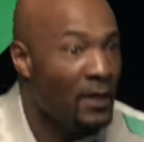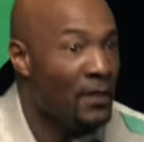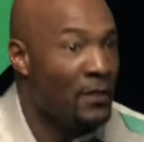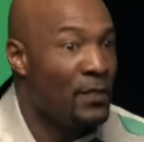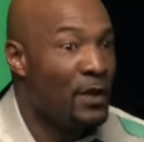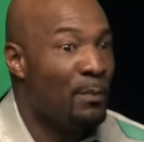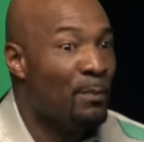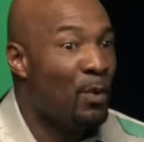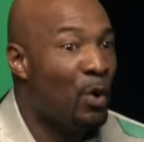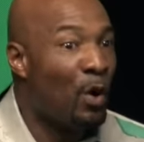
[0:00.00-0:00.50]

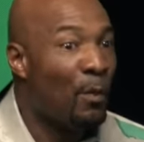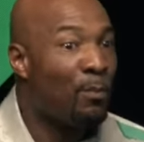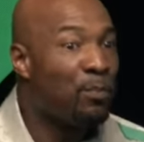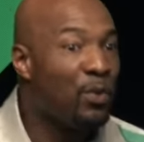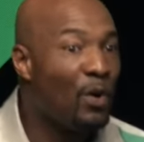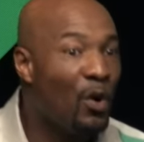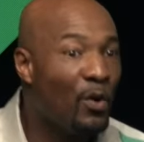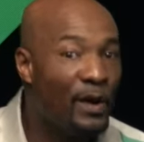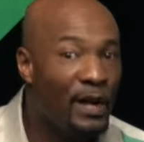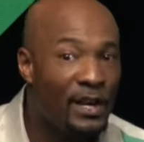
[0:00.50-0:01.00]
The more
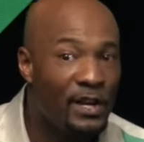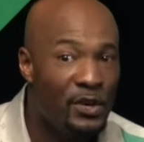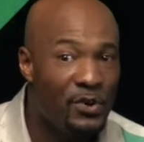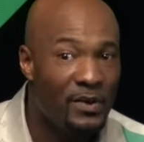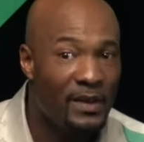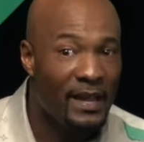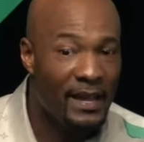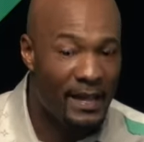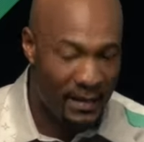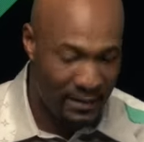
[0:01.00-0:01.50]
broken you
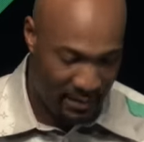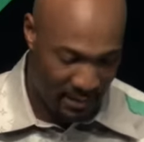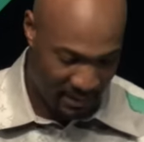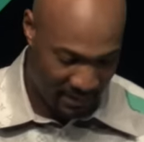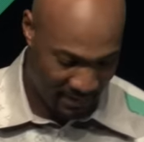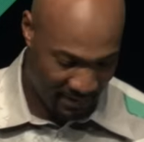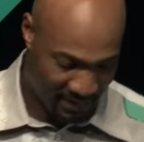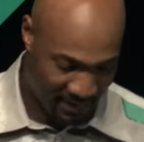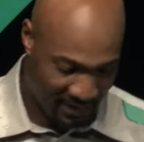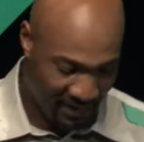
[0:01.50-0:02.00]
get,
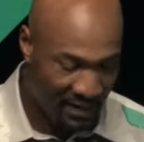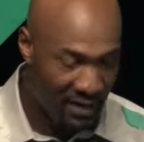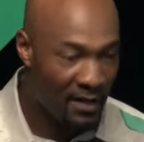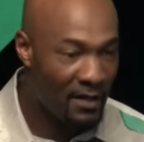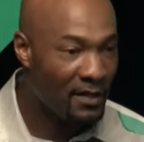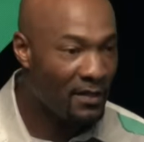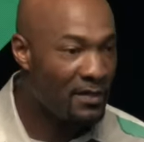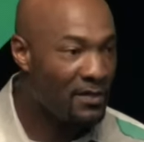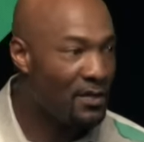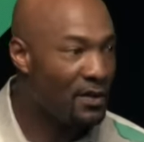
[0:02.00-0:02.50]

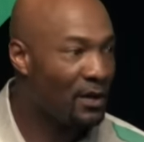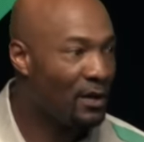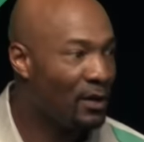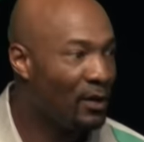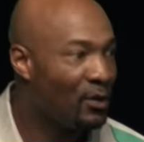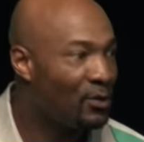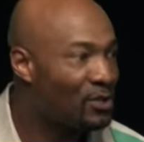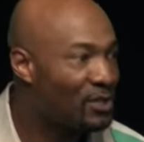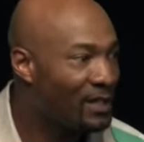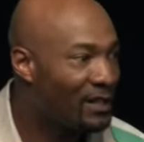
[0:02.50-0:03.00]
the
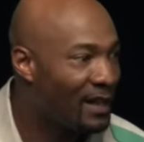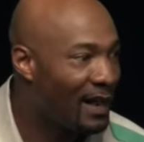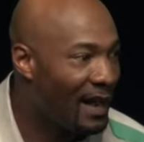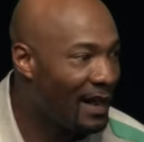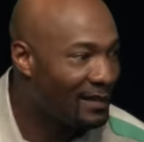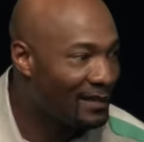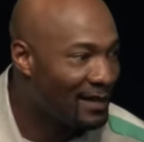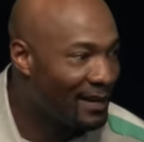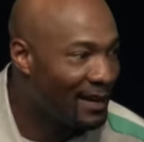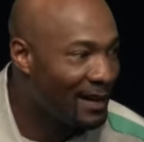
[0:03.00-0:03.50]
closer
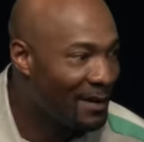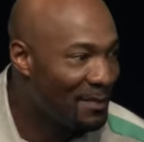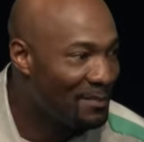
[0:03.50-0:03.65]
God comes.